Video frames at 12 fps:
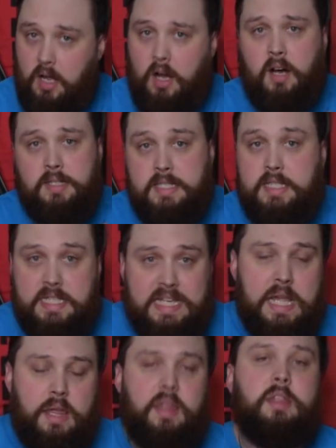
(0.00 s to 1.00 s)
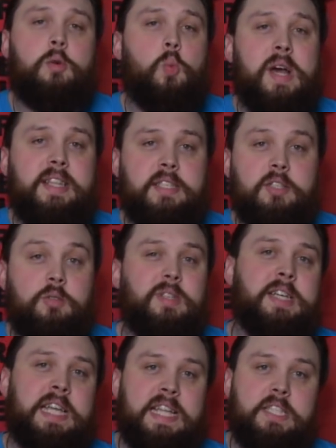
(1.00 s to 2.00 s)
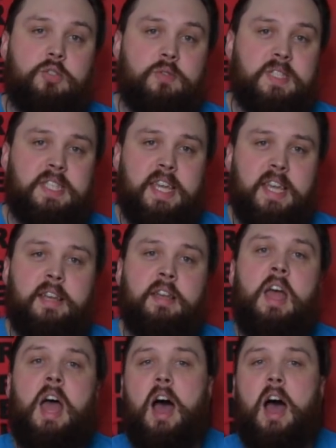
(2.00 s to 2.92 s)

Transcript: underneath the wetsuit against your skin,